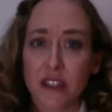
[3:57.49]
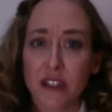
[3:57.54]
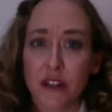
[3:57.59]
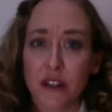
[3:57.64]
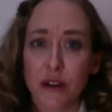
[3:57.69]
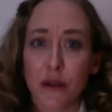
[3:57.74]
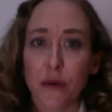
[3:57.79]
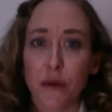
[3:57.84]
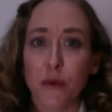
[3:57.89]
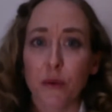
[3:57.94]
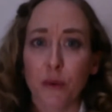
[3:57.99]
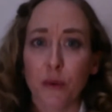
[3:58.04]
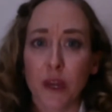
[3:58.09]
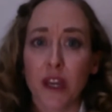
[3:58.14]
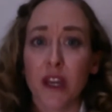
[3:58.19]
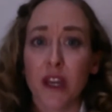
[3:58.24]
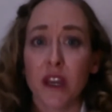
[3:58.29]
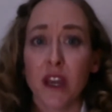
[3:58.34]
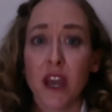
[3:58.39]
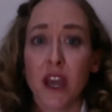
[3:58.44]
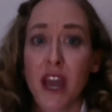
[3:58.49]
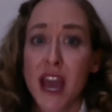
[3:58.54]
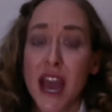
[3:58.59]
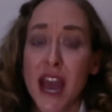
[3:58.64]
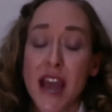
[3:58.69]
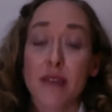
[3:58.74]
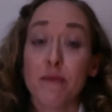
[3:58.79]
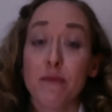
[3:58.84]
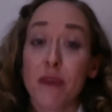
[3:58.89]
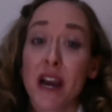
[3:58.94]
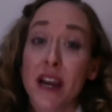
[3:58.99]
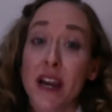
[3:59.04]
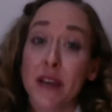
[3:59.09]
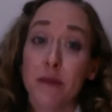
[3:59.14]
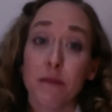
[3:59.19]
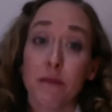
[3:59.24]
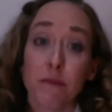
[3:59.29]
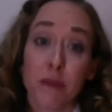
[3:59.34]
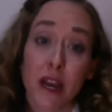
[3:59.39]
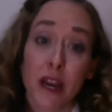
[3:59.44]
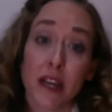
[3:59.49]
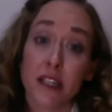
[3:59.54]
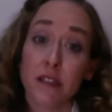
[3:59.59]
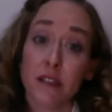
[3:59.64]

You know, we and my my